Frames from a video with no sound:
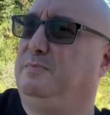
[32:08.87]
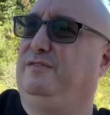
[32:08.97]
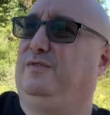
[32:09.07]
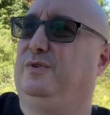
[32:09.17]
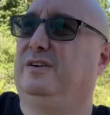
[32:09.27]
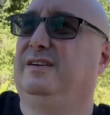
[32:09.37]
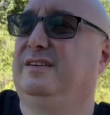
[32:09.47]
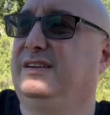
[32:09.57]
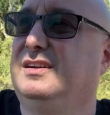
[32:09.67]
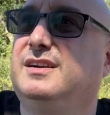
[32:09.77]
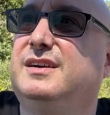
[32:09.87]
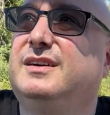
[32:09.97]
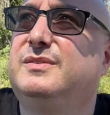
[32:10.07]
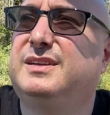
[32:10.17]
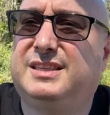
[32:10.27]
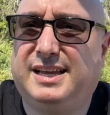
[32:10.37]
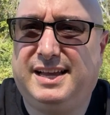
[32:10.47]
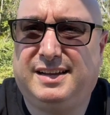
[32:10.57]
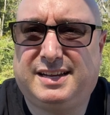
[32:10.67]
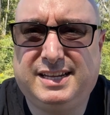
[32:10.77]
before. What the
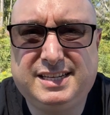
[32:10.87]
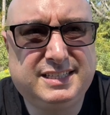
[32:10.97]
heck?